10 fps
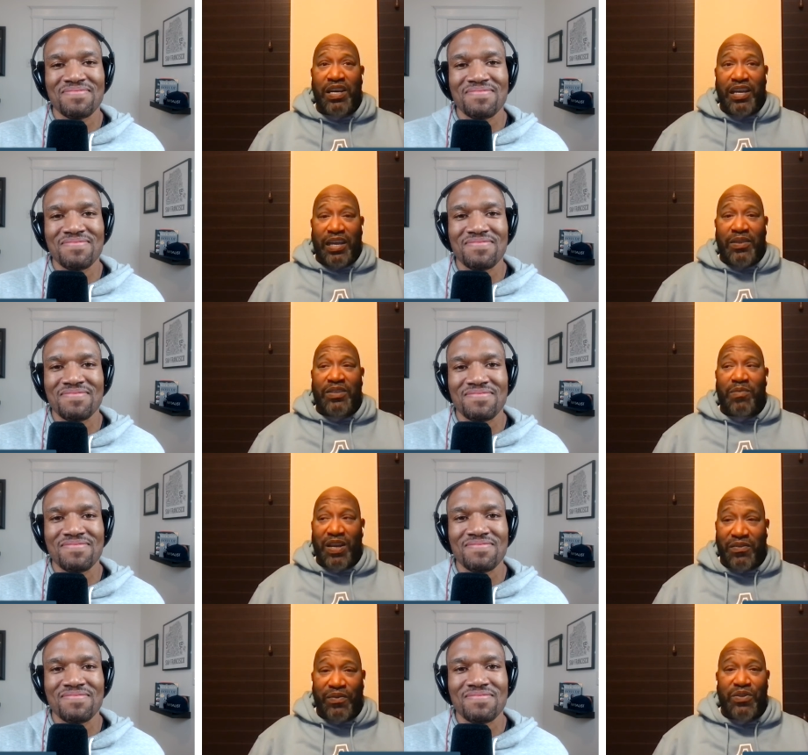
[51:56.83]
Speaker 1: up in
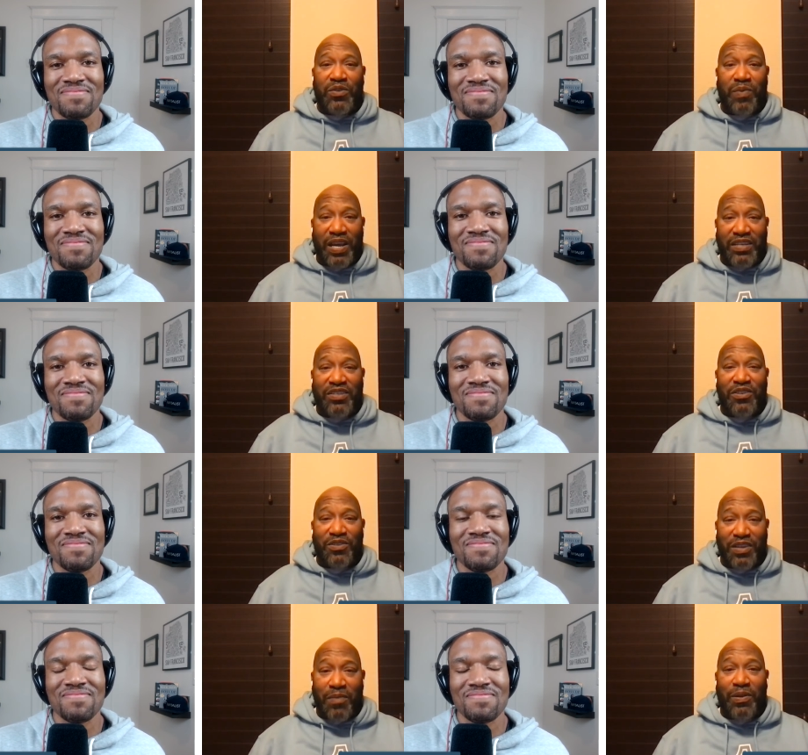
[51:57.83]
this metaverse
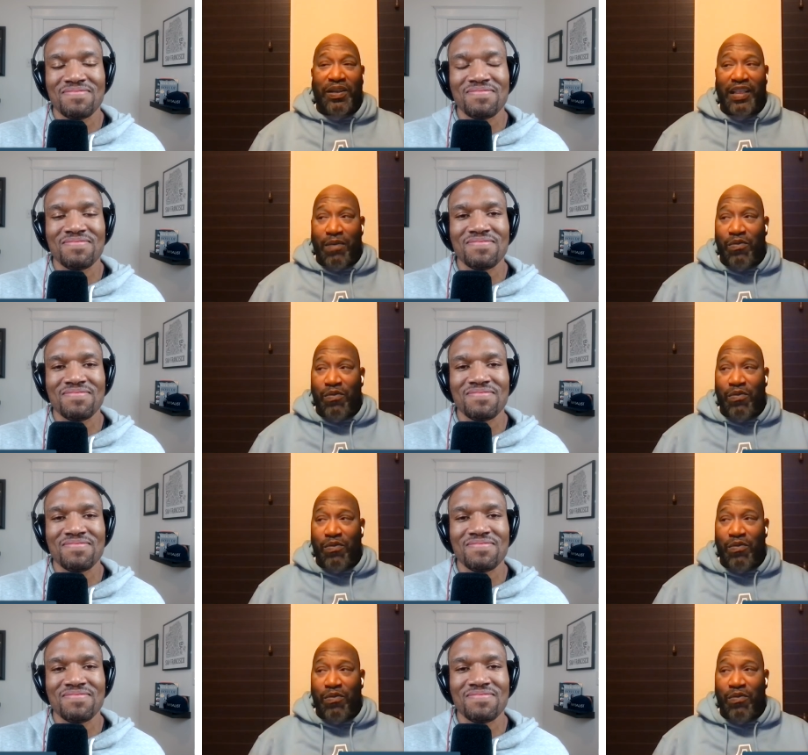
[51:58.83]
space, you know, a couple of